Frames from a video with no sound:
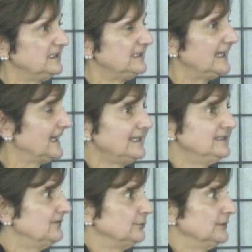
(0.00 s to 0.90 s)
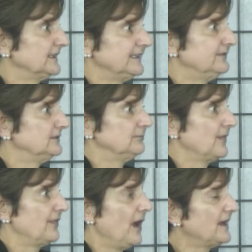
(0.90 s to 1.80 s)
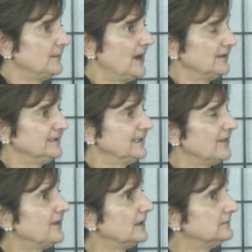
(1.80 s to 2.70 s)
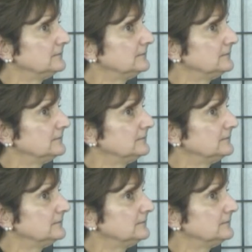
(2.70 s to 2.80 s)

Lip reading: And I'd never really even thought about it. And I thought,